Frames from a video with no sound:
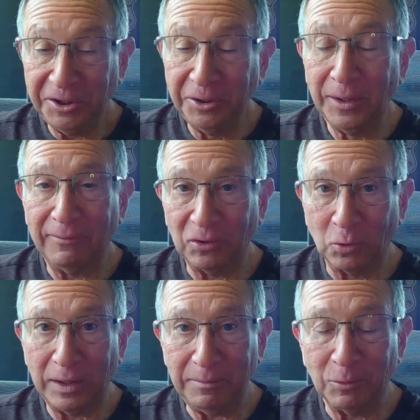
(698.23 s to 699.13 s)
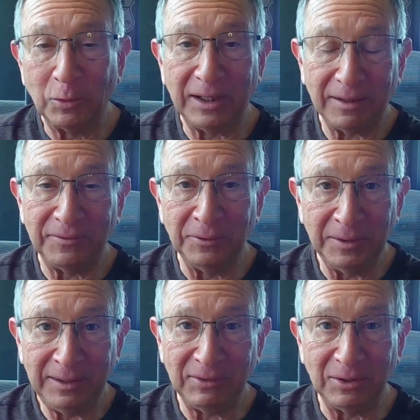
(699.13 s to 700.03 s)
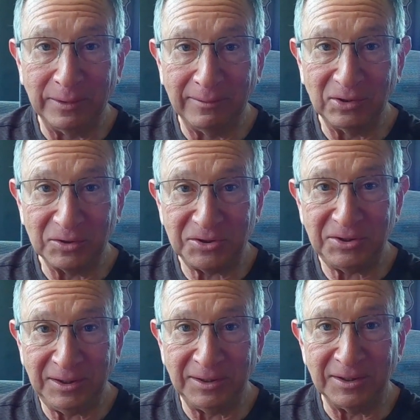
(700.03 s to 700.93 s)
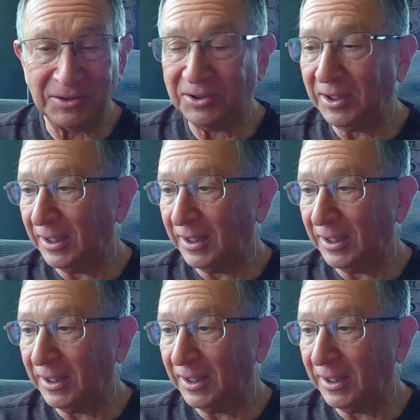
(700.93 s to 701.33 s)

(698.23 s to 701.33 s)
You have a great morning, afternoon, evening, whenever you're seeing this.